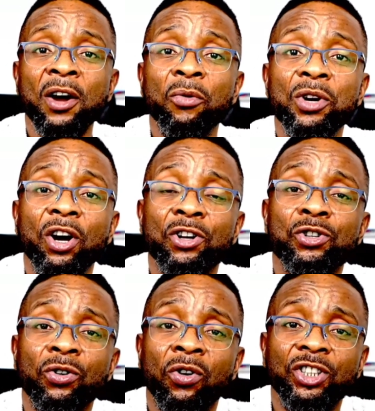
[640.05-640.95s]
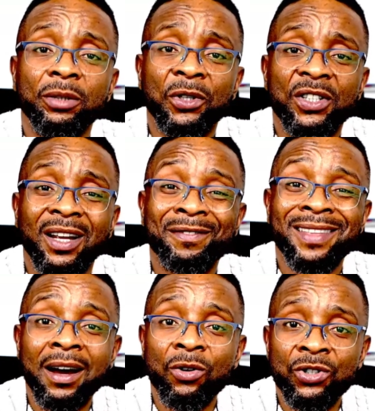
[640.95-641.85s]
we also contributed
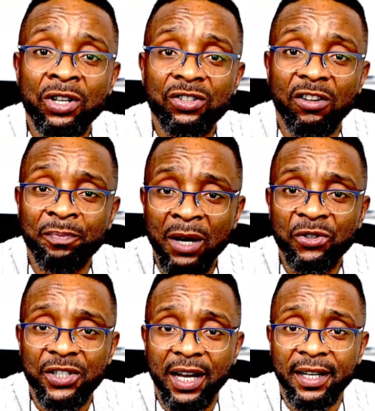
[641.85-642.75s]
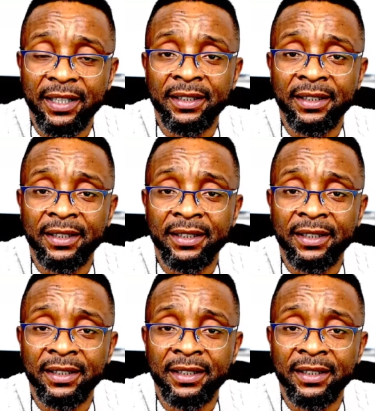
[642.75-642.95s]
thousands of pounds sterling